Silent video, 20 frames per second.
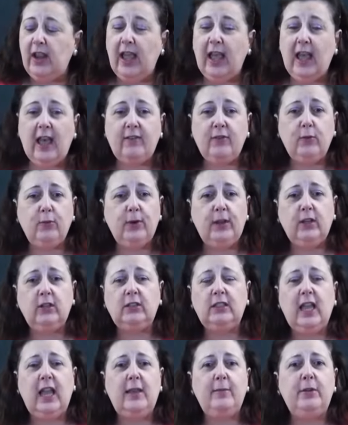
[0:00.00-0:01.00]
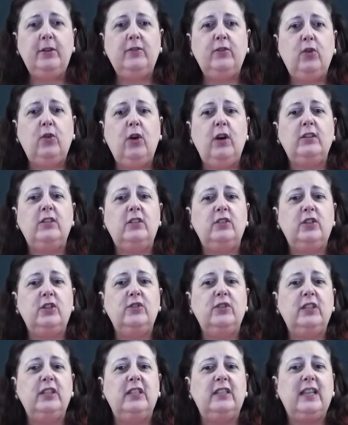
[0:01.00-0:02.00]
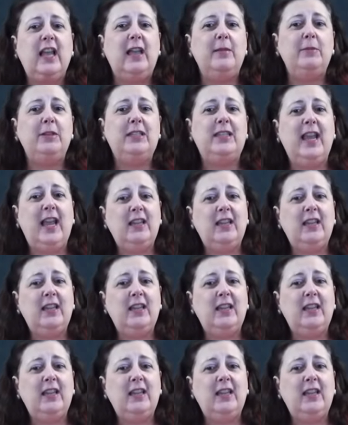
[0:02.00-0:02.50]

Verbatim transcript: you have a real diamond, of course, is using the diamond